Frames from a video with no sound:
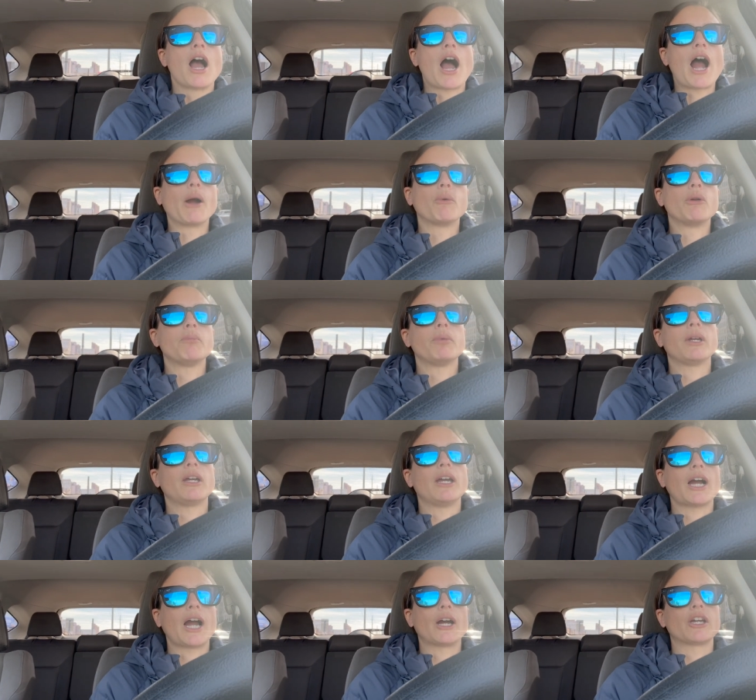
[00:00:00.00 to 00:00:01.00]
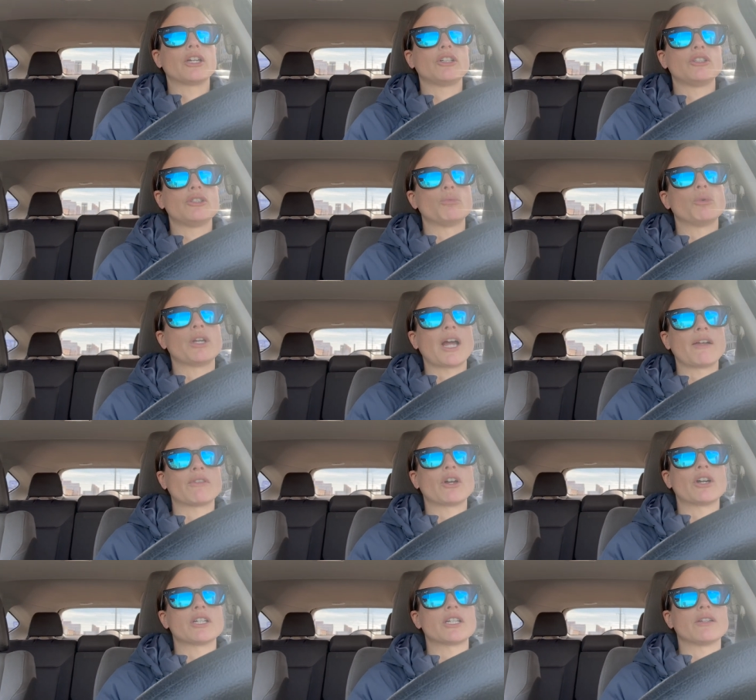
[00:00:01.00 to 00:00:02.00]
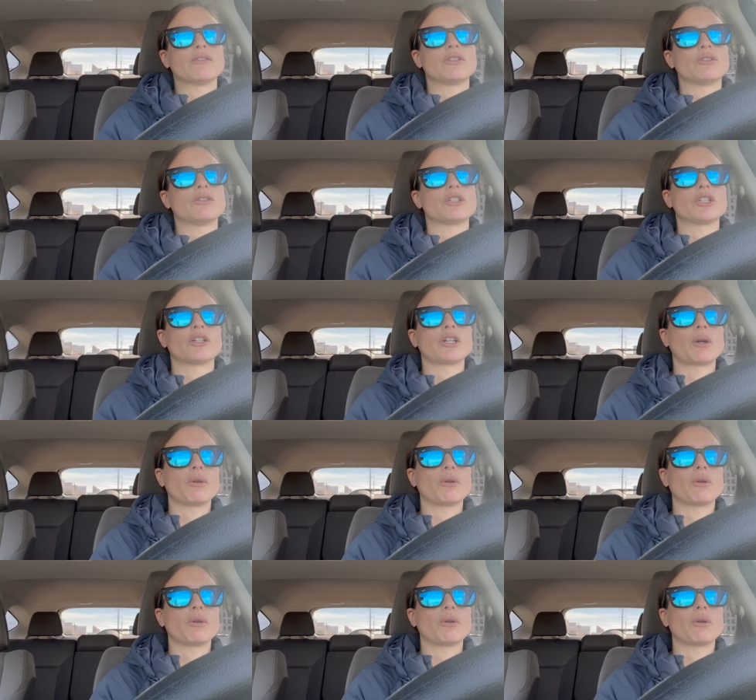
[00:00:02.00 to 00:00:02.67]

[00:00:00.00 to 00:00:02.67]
I wouldn't be. I wouldn't have the heart to give it to a shelter.